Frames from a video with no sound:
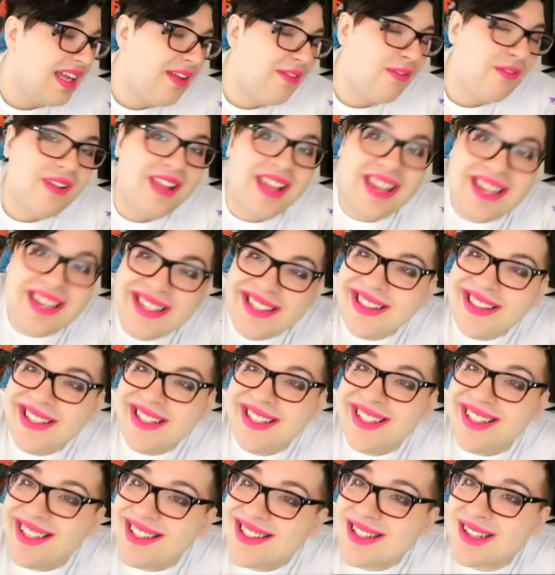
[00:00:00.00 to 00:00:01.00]
if
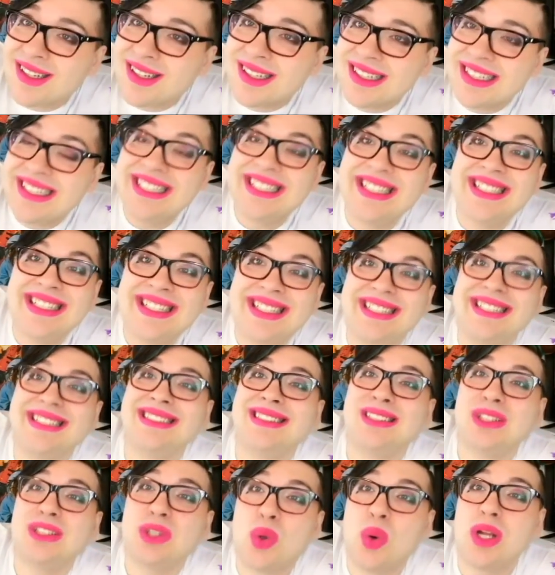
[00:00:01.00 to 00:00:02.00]
anything gets on it, it
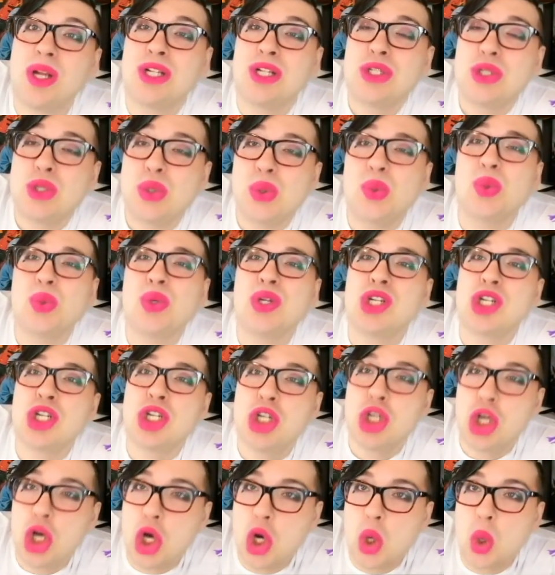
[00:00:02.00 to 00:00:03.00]
is going to
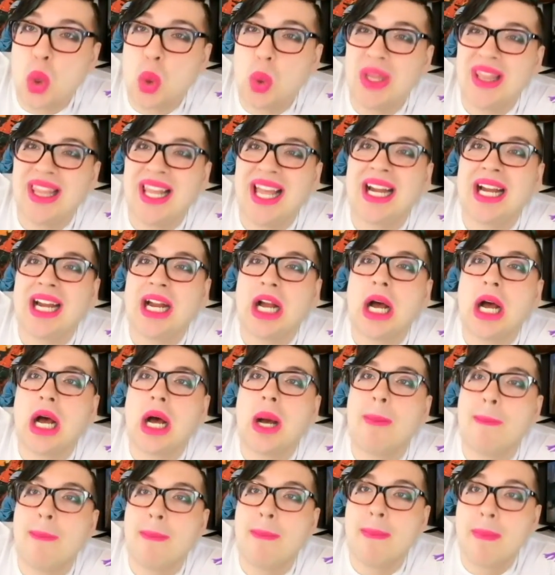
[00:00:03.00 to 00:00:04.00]
show like
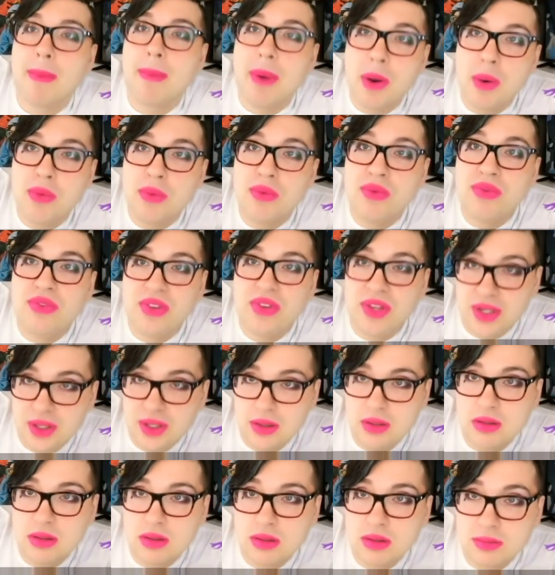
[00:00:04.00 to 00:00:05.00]
a
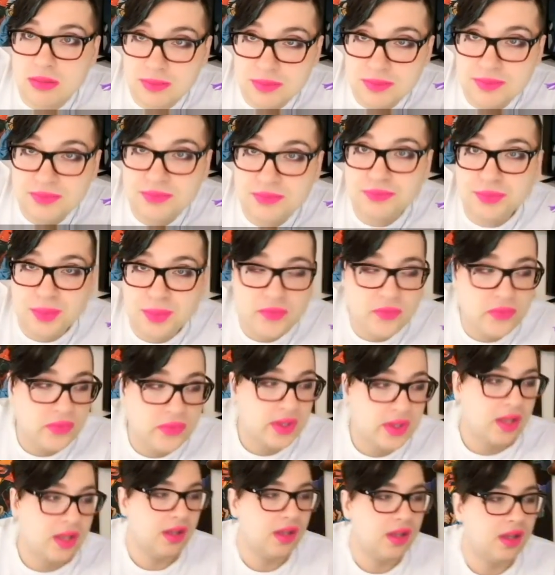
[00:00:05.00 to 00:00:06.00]
mofingo.
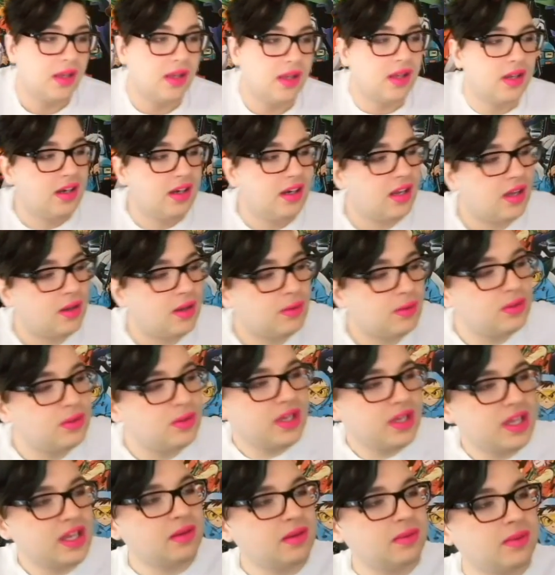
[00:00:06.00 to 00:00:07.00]
Now, you
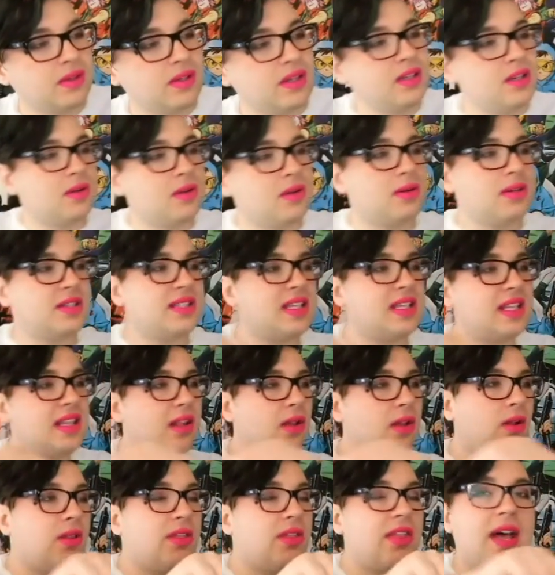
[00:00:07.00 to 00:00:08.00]
can't really notice it
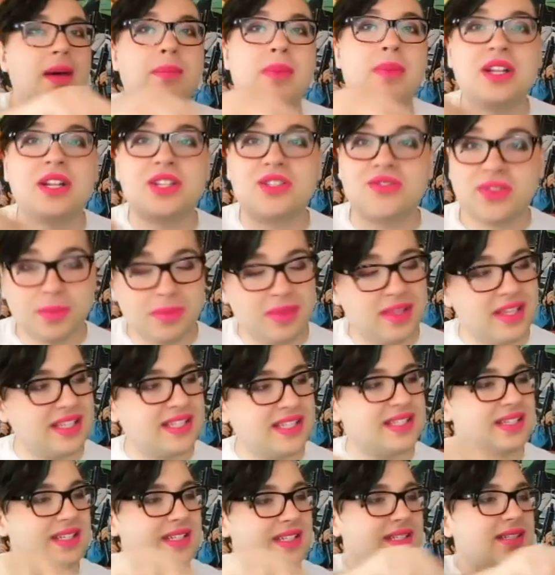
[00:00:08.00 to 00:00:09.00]
all that much from
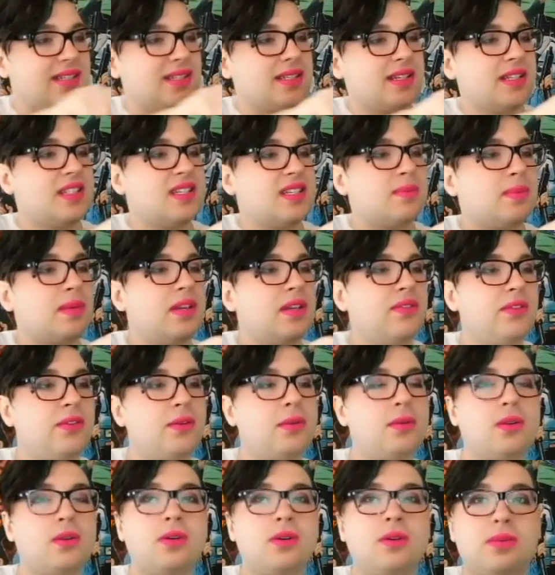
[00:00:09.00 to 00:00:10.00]
this distance, but if
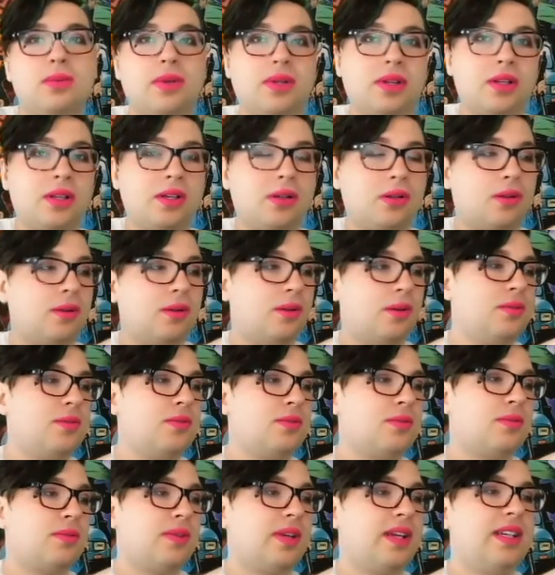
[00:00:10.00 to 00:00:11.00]
you look really
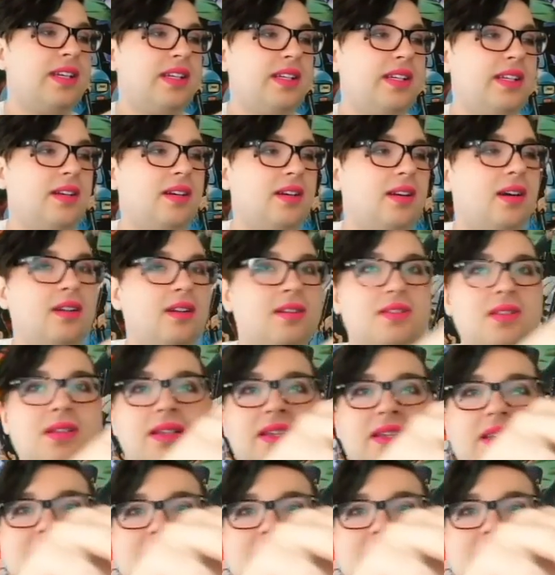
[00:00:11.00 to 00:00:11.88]
close right here onto